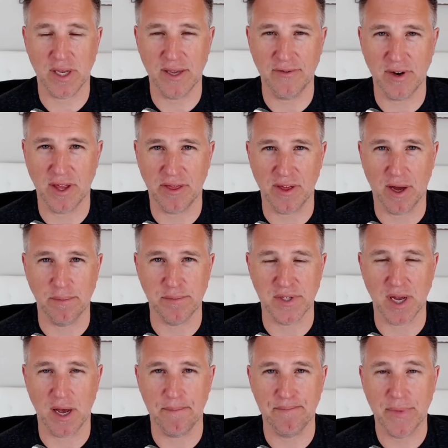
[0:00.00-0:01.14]
give it a thumbs
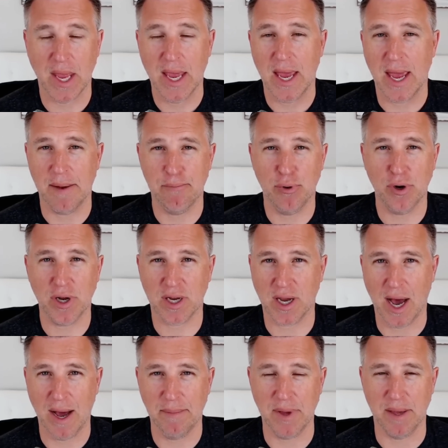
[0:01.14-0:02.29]
up and put a
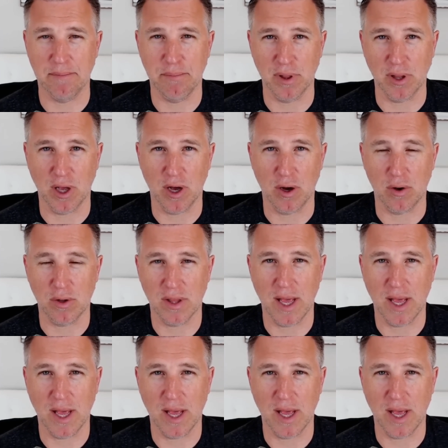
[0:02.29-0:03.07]
comment below.